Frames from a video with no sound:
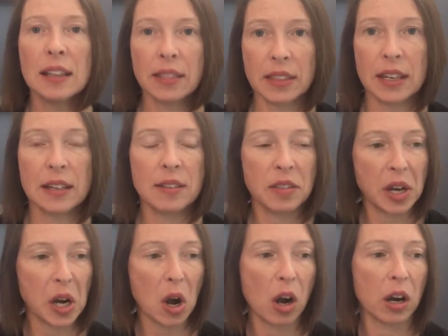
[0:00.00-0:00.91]
then
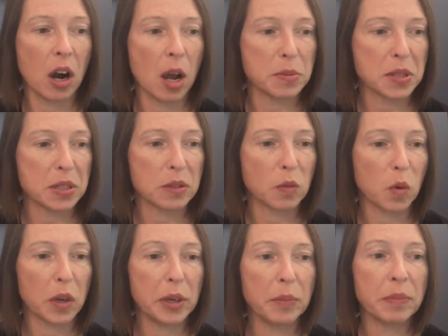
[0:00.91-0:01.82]
there are options
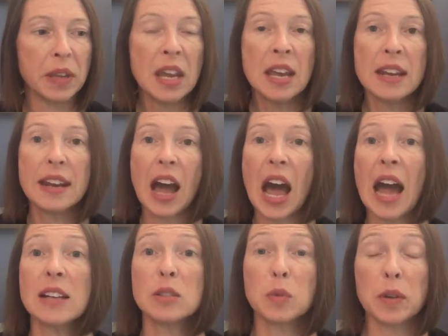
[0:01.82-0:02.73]
for you. Now,
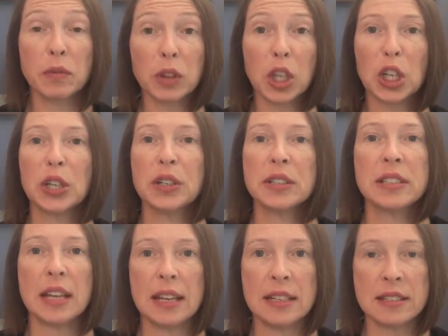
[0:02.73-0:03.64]
as we've learned
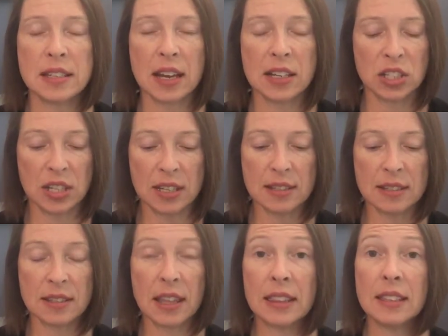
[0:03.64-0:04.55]
and such,
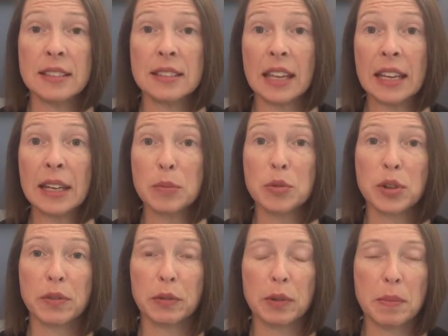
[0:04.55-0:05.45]
is that these
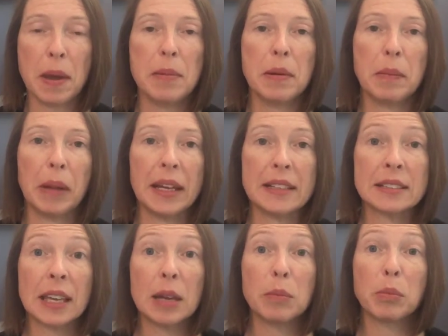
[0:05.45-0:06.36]
income-driven repayment
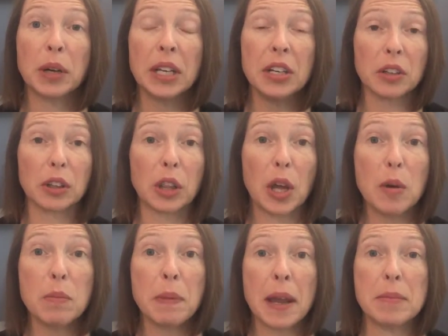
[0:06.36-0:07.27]
plans can bring your
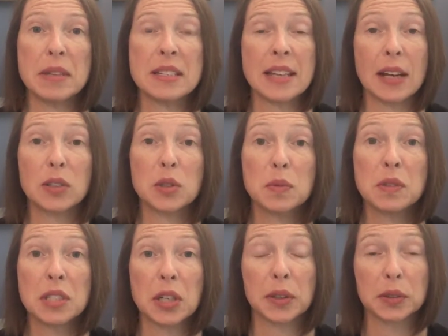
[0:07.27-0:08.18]
loan payment down to
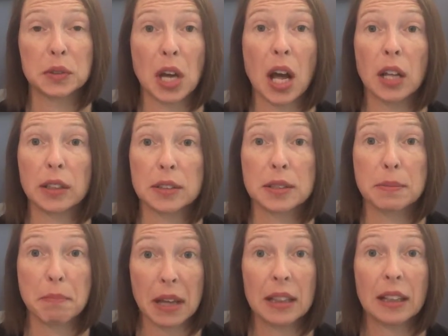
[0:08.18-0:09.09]
$0
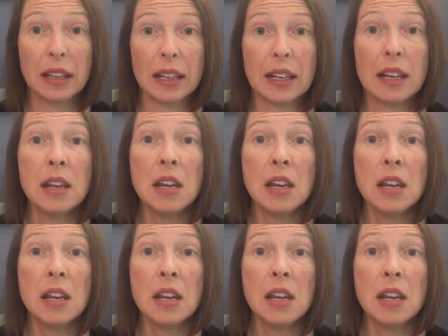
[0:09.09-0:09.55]
monthly.